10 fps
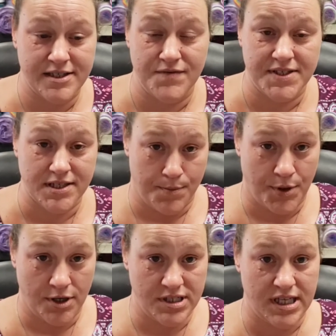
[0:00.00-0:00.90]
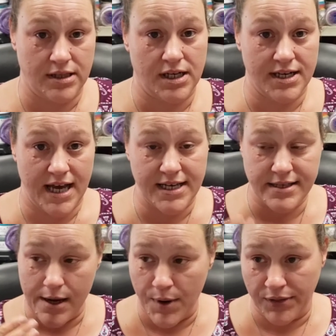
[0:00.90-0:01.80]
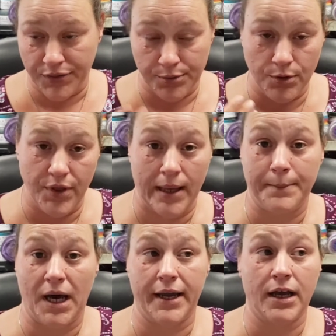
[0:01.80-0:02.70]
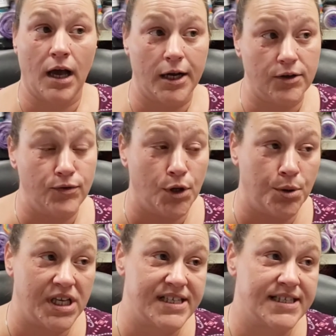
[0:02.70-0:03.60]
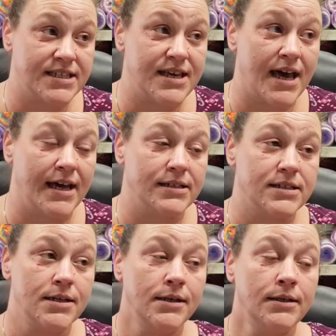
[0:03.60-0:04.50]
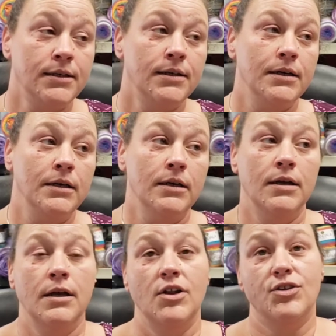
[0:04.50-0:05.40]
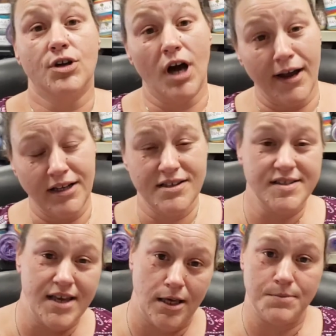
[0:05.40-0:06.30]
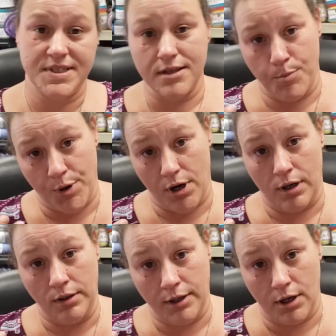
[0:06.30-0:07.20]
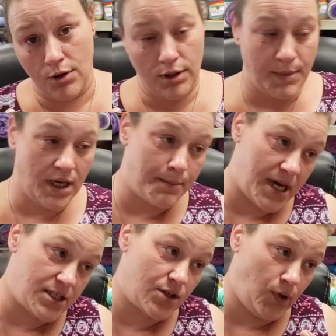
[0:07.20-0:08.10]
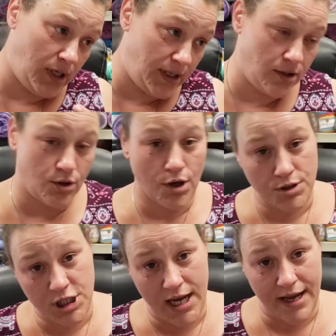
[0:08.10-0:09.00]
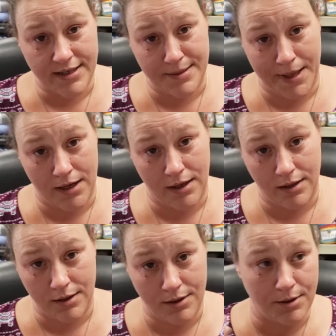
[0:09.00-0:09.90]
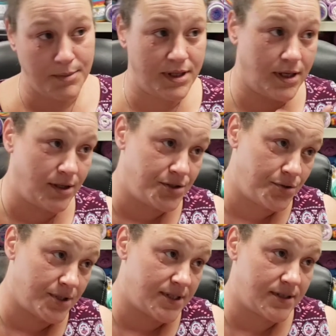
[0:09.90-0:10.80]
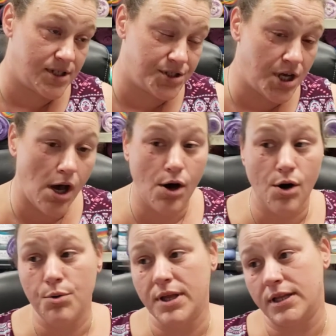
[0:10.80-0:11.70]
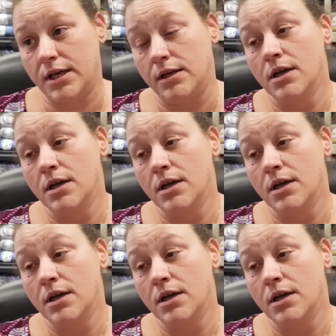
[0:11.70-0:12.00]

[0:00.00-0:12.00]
of slippers. And then as I went through them, I kind of noticed that they're kind of the same slipper. You make a magic ring, you crochet X amount in them, and then you do the toe, and then,